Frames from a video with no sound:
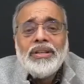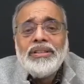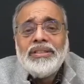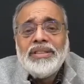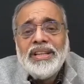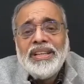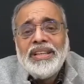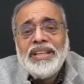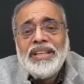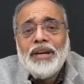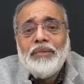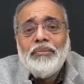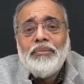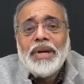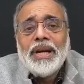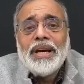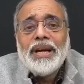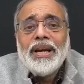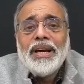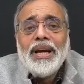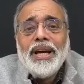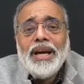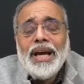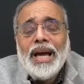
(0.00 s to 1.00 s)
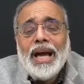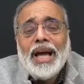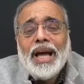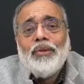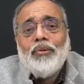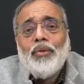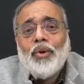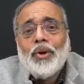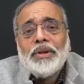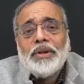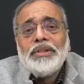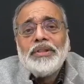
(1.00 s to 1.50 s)
is endemic
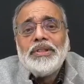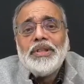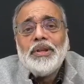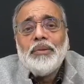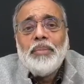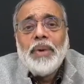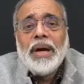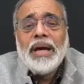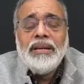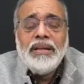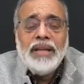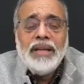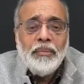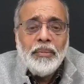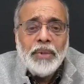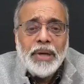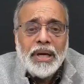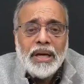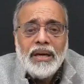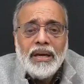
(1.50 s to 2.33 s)
and what is a pandemic.